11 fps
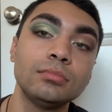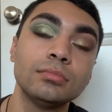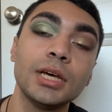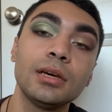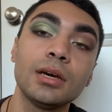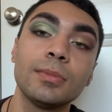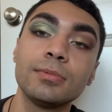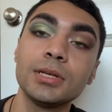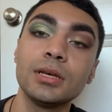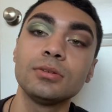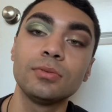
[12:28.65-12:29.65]
Like, I'm
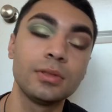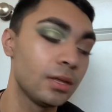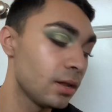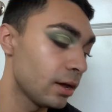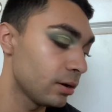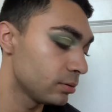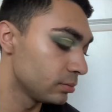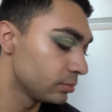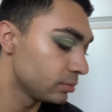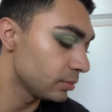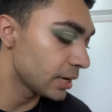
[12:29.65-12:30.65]
obsessed with it now.
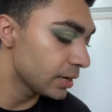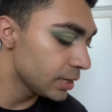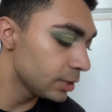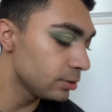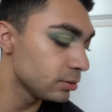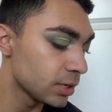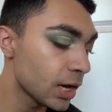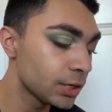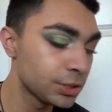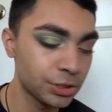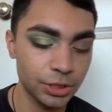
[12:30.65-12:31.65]
Like, a little
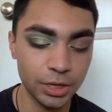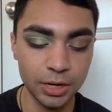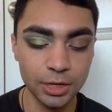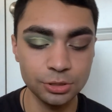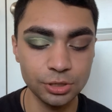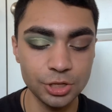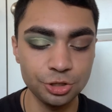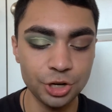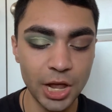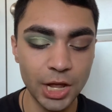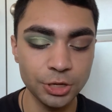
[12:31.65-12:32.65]
touch can actually
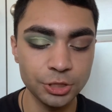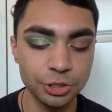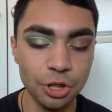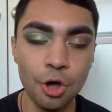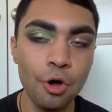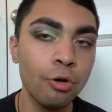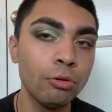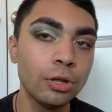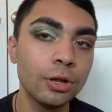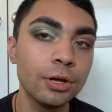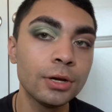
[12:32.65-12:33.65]
change the whole
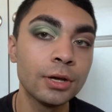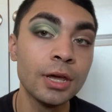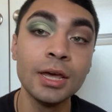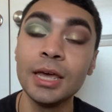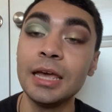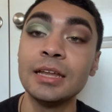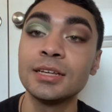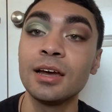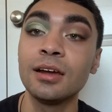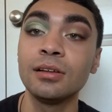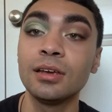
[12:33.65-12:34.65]
look
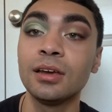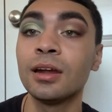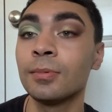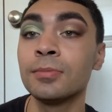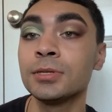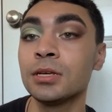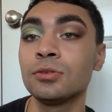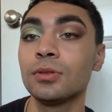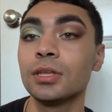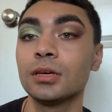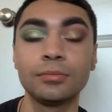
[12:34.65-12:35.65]
entirely, and I'm obsessed
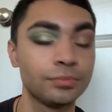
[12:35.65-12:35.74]
with it.